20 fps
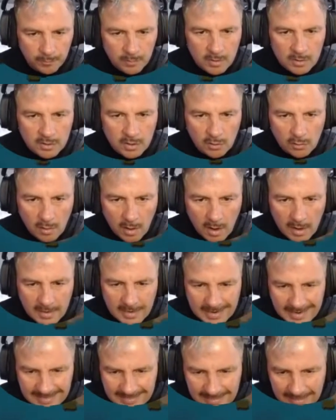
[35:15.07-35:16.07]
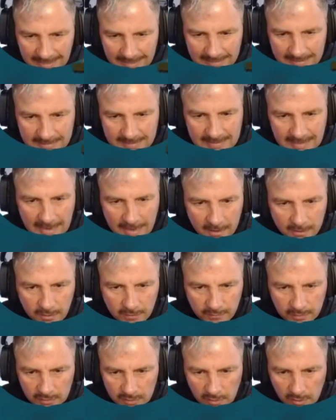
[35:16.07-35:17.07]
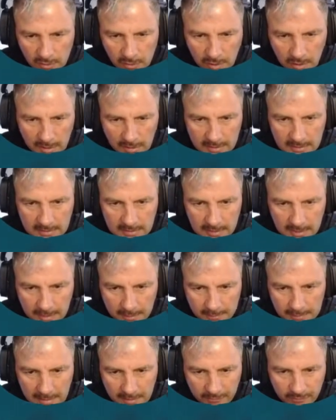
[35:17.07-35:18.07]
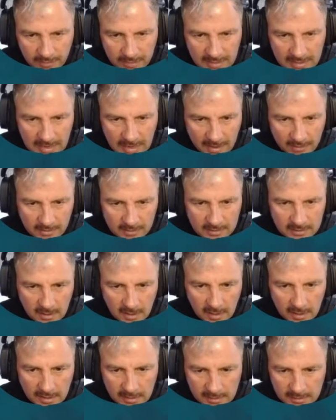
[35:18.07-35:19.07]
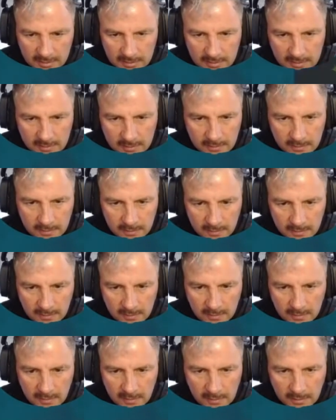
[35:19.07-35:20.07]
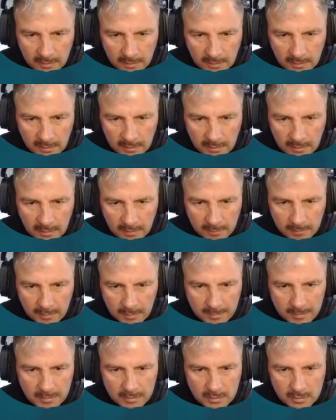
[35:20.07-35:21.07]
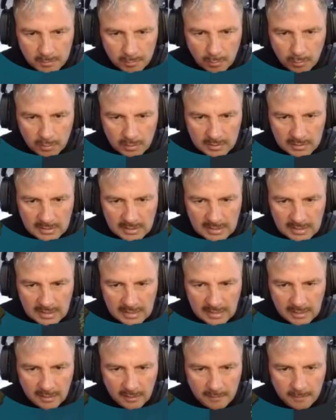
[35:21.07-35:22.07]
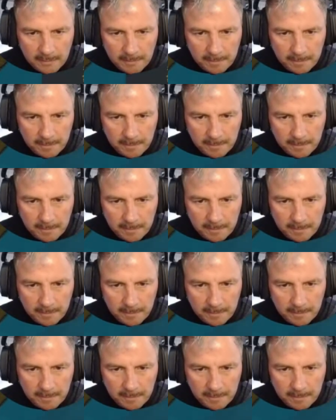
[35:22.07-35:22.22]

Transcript: So I need to get south of it, don't I? I need to come down from the other side. Let me just put this here.